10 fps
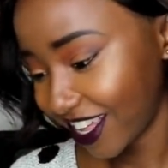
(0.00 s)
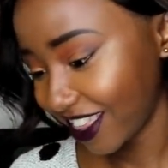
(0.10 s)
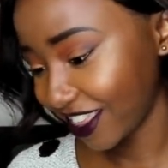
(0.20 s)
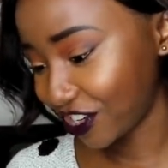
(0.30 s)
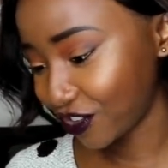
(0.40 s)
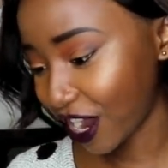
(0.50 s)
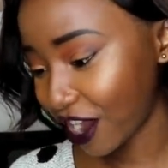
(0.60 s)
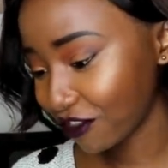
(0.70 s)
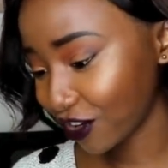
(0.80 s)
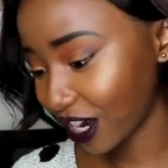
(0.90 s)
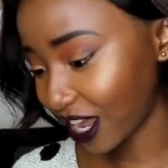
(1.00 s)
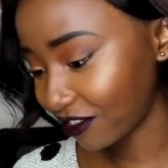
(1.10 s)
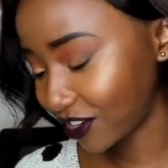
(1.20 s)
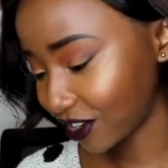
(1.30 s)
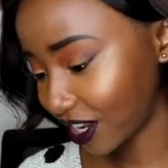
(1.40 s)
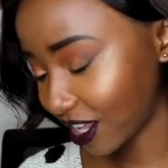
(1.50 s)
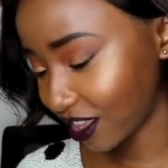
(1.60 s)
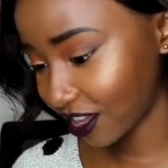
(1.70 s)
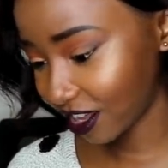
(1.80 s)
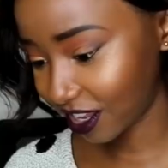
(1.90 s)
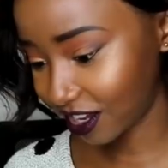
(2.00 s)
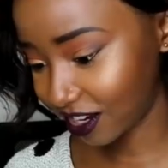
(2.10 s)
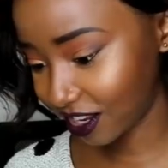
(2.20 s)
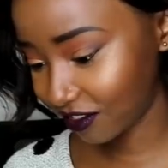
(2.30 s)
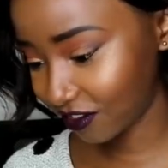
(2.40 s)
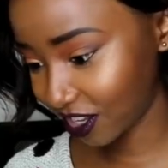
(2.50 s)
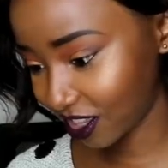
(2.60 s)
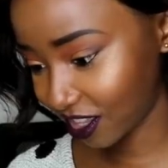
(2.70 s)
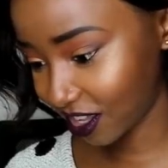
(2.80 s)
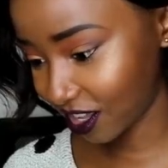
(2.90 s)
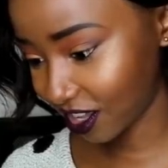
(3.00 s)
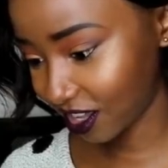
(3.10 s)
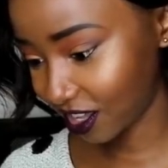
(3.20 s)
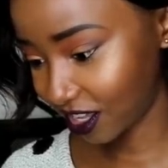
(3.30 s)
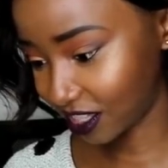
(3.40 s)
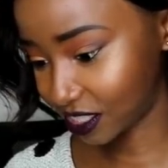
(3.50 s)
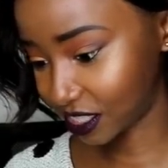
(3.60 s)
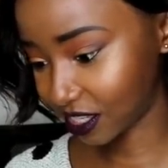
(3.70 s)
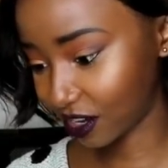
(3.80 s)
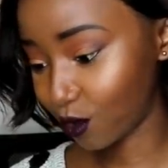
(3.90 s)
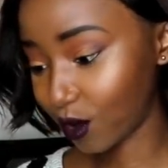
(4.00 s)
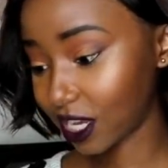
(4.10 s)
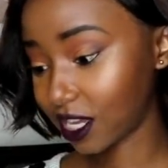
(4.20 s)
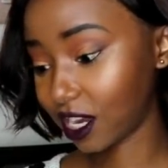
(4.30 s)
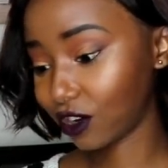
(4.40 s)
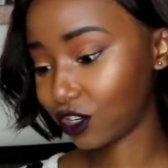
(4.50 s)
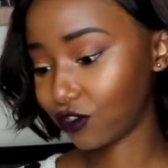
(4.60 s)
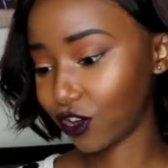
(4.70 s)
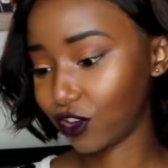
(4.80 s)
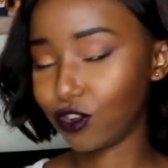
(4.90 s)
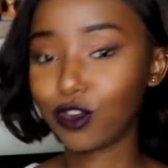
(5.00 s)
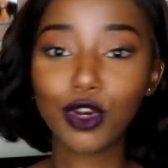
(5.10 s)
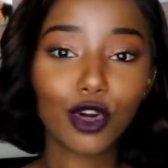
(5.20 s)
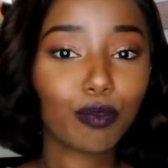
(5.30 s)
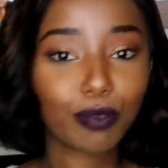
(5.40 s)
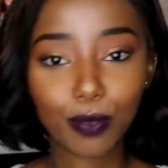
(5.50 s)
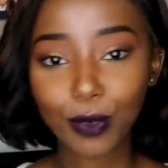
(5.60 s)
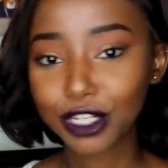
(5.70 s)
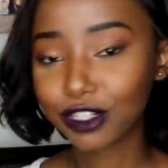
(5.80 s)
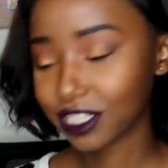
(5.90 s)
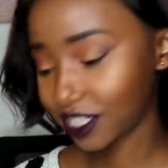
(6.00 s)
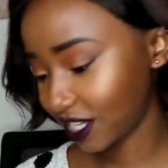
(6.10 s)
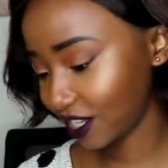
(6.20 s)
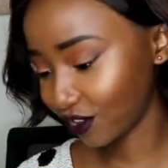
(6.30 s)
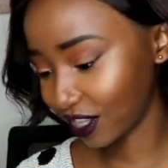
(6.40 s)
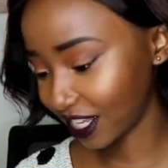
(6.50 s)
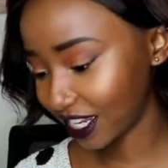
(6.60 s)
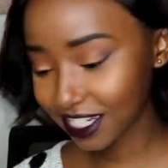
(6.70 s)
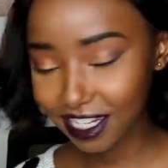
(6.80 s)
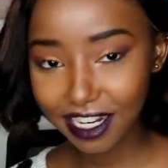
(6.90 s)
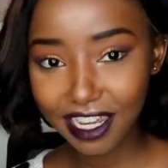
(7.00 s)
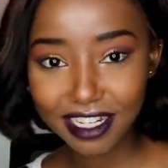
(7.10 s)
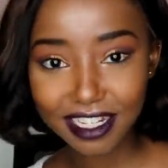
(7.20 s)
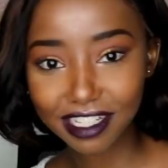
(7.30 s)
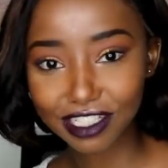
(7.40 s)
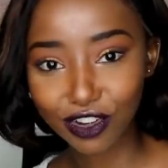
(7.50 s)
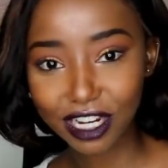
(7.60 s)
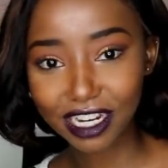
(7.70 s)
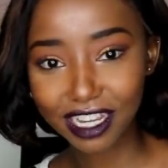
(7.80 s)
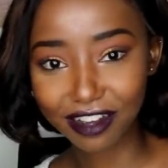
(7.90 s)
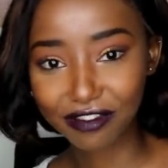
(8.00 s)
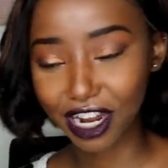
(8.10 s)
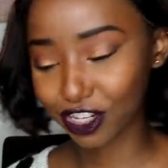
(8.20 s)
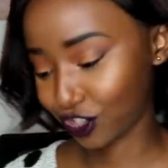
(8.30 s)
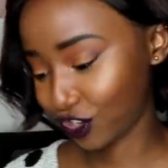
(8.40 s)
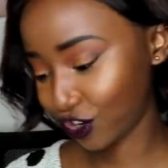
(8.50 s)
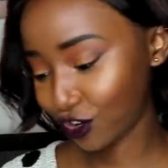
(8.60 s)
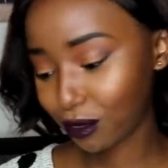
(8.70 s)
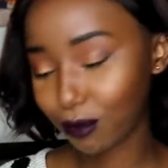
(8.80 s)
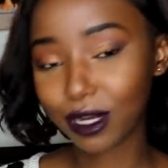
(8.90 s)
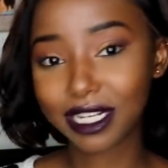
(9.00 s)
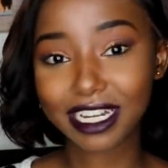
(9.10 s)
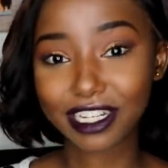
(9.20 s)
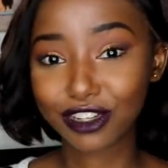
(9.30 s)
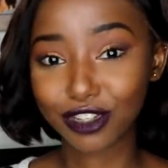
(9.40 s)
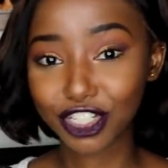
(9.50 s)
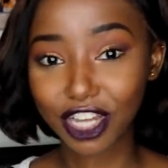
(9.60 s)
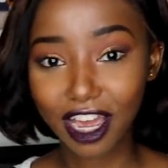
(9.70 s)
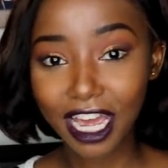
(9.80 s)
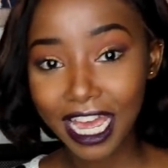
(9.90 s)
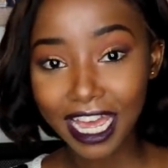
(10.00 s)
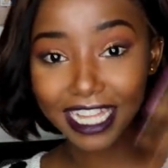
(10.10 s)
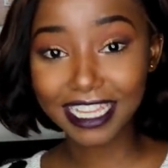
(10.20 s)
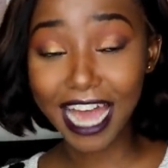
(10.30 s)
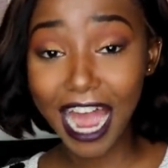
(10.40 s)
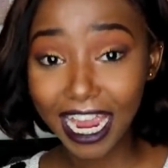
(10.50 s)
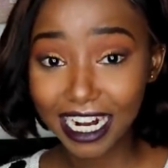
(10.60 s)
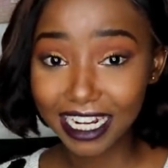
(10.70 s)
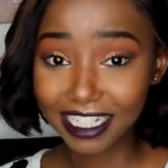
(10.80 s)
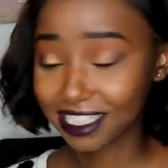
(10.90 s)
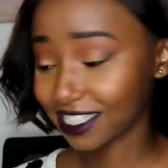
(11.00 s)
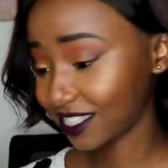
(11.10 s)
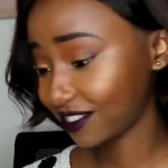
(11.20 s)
That you have your life together and everything is working out for you. Nope, what you see on the internet is only a fraction. You know, people tend to share their highlights